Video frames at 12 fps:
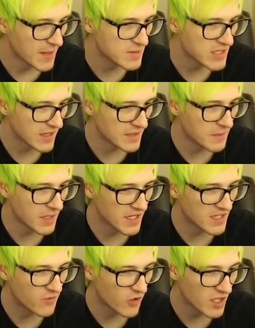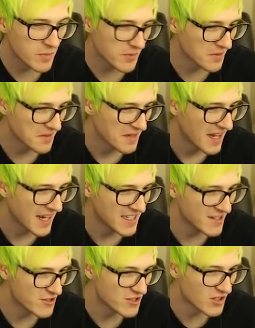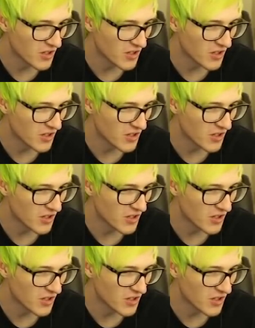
I'm sorry, but unavoidable. I need your